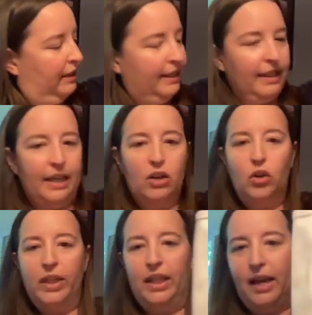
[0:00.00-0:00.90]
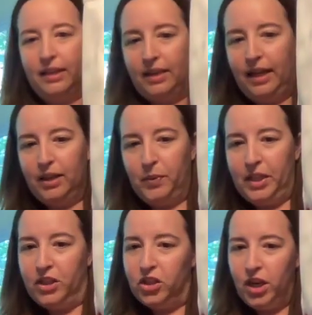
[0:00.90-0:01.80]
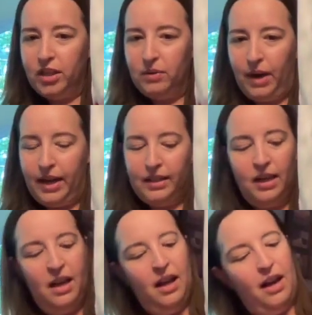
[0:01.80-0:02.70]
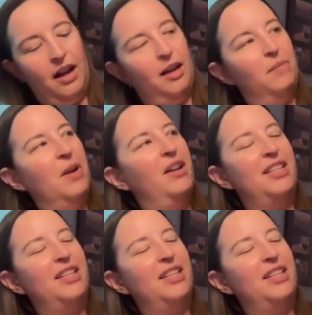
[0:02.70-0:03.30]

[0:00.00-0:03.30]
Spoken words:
It's like a Goldilocks sized one. It's just right. And